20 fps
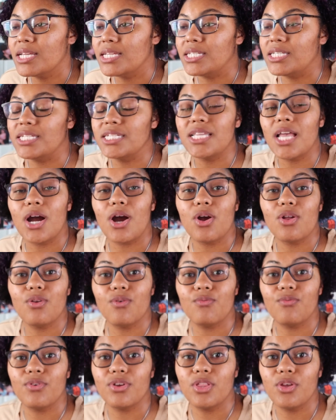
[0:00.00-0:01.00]
she's not going
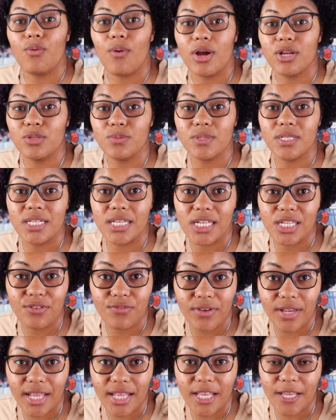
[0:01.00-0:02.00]
to really watch me. She keeps
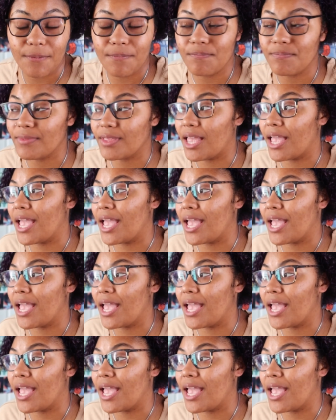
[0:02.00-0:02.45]
forgetting,